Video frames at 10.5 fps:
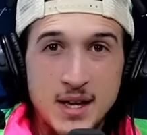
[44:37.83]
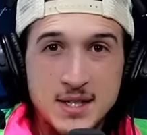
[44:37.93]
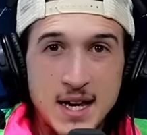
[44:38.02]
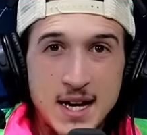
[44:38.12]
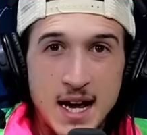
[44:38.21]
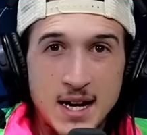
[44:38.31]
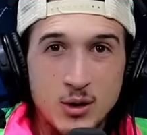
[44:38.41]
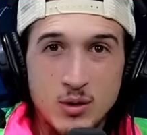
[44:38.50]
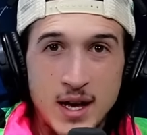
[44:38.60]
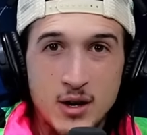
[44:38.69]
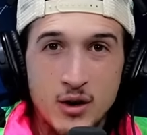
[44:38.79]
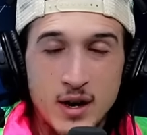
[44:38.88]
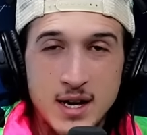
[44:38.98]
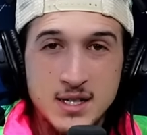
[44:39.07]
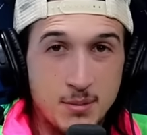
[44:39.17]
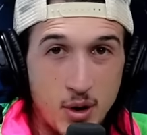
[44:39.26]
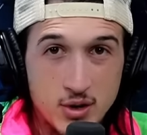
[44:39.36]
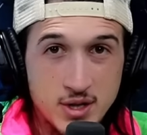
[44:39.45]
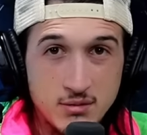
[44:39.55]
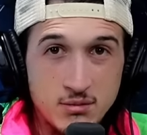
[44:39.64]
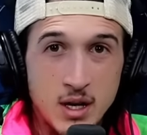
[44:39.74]
saying I don't like her as a
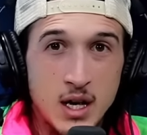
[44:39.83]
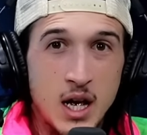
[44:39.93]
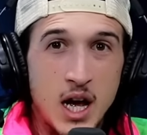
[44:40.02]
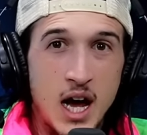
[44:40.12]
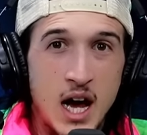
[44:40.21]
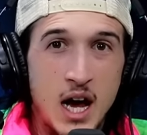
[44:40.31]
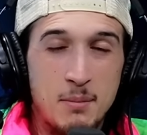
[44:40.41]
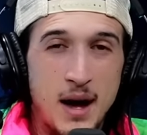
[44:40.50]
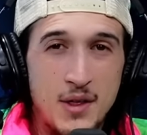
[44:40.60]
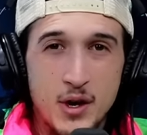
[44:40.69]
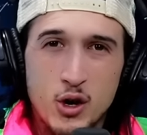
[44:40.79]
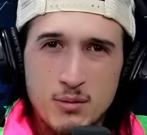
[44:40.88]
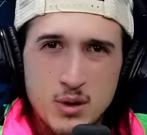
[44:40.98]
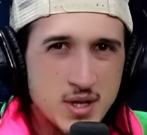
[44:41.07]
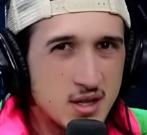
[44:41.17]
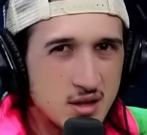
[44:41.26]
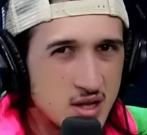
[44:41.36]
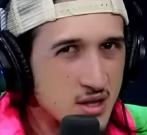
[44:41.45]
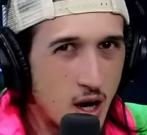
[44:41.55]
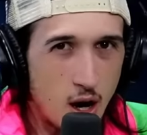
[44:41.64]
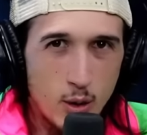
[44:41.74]
person. Um, I think her music's
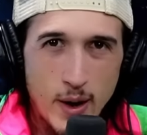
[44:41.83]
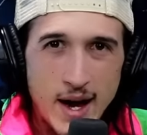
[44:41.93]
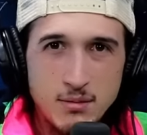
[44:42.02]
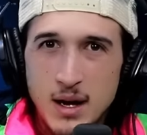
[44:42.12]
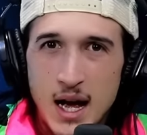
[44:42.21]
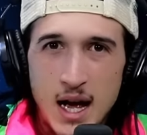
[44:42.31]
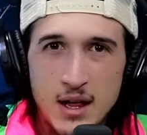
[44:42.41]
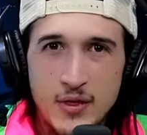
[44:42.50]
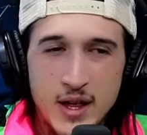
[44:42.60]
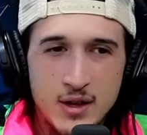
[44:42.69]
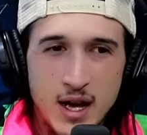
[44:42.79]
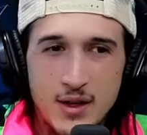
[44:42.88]
all right. I what? think I